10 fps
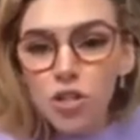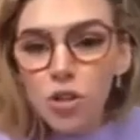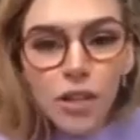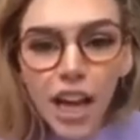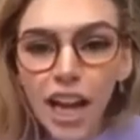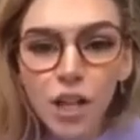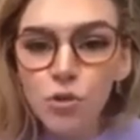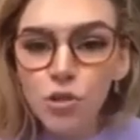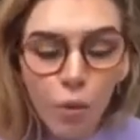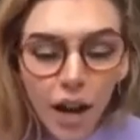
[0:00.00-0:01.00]
okay. You
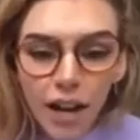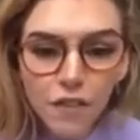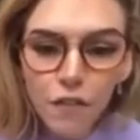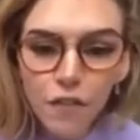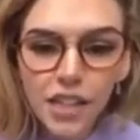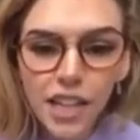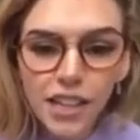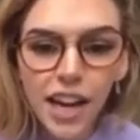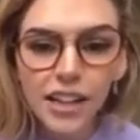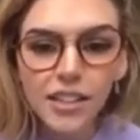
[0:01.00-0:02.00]
don't have to feel like that.